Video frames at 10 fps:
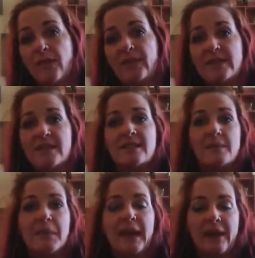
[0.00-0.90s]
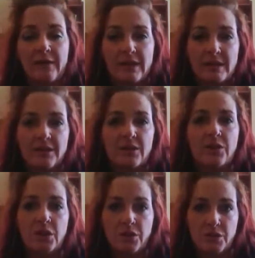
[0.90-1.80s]
This is the parent, the
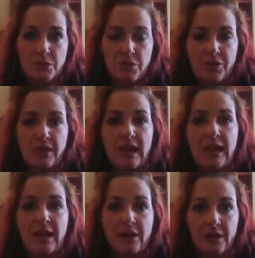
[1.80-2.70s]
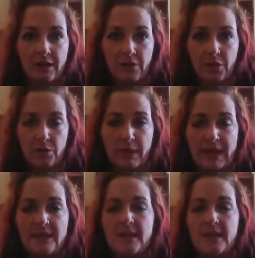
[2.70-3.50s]
nurturer, the caregiver, right?